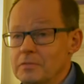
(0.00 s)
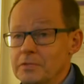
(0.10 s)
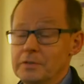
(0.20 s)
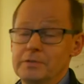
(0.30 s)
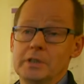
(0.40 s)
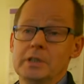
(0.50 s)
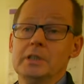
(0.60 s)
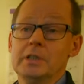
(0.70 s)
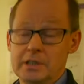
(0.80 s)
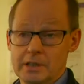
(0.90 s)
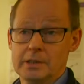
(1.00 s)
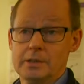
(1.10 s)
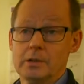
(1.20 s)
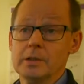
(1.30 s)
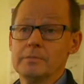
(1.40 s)
50 years
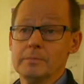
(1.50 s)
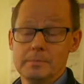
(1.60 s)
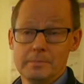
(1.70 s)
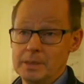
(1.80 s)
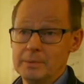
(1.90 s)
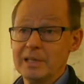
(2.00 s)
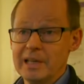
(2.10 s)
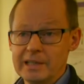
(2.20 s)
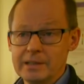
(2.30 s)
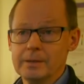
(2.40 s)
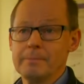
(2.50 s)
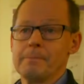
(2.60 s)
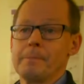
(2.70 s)
or even maybe later.